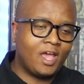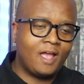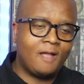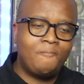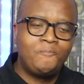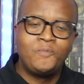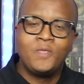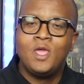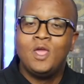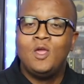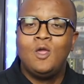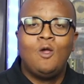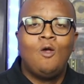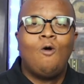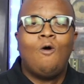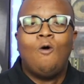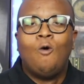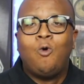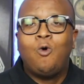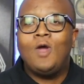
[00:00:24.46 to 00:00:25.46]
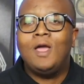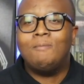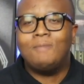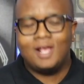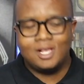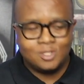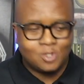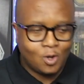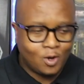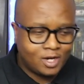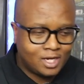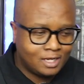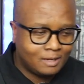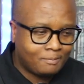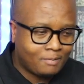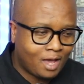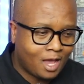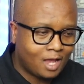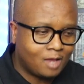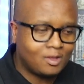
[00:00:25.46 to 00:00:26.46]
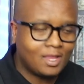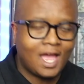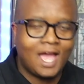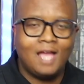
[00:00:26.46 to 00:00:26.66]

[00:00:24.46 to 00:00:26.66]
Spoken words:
Okay. Who am I talking about?